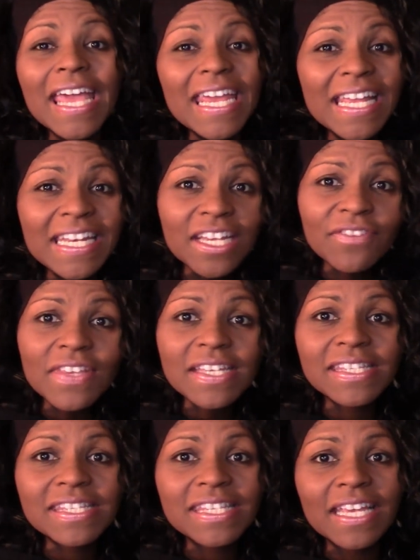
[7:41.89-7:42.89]
any of
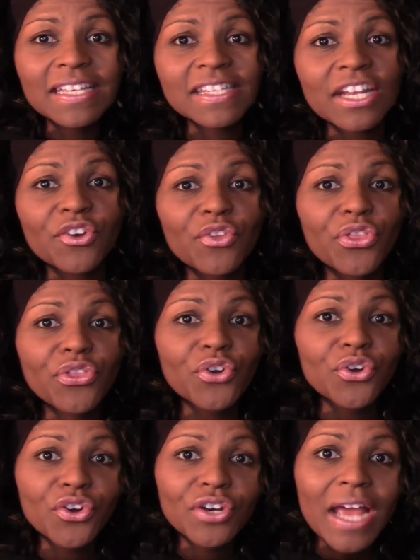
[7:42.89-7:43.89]
these things that are
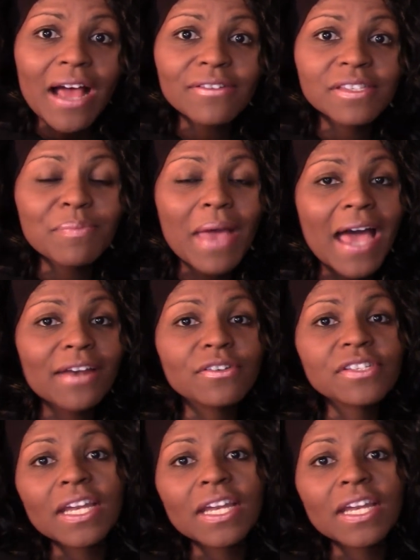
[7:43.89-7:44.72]
third house matters.